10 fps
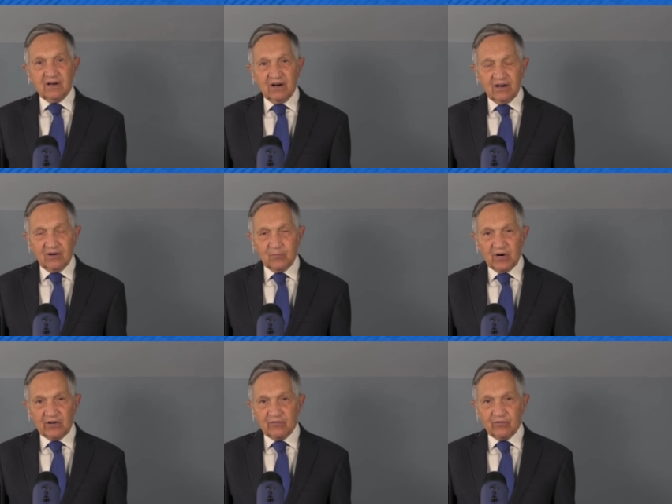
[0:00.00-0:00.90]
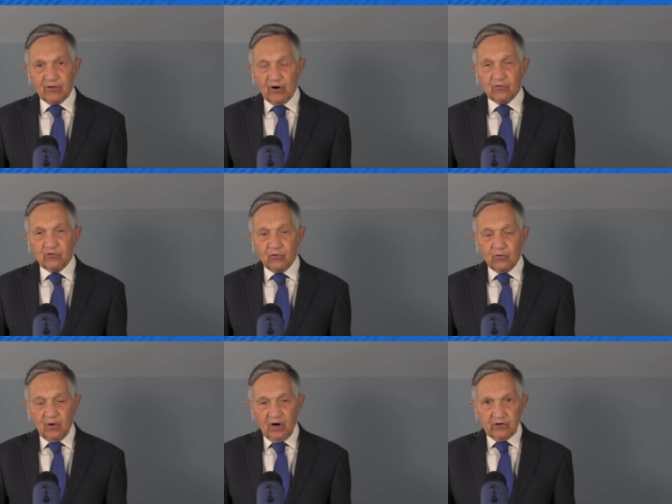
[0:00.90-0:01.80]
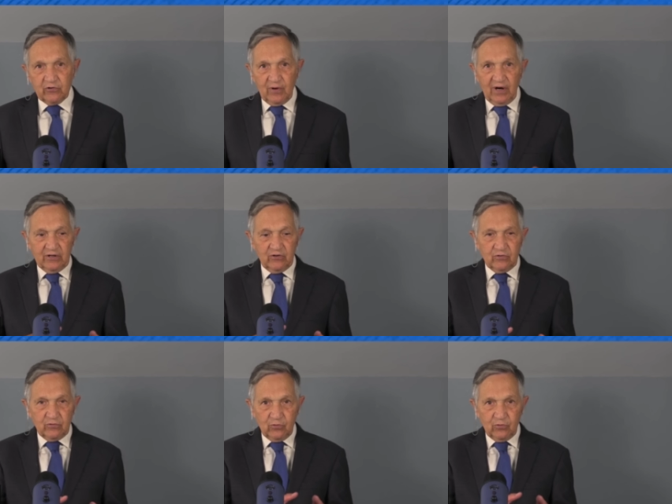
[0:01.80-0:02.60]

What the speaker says: But for those who are trying to